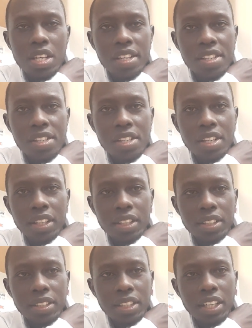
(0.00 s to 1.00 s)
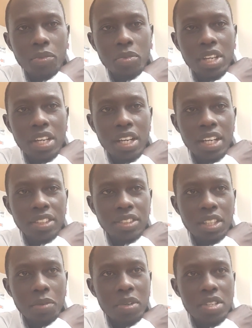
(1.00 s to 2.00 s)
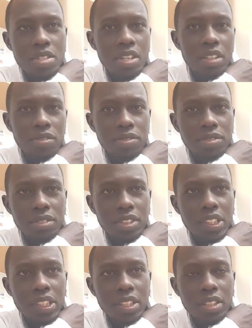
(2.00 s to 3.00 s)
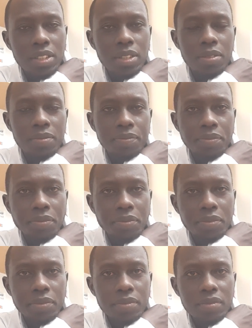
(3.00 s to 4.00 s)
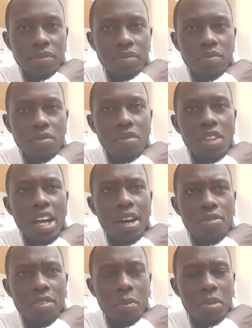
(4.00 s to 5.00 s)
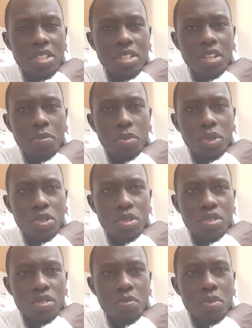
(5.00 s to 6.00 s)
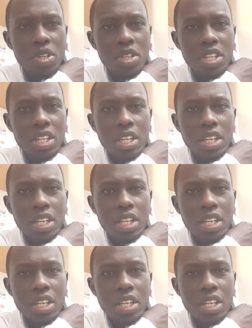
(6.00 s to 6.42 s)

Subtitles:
And I'm here asking myself, how pharmacy and Poisons Board,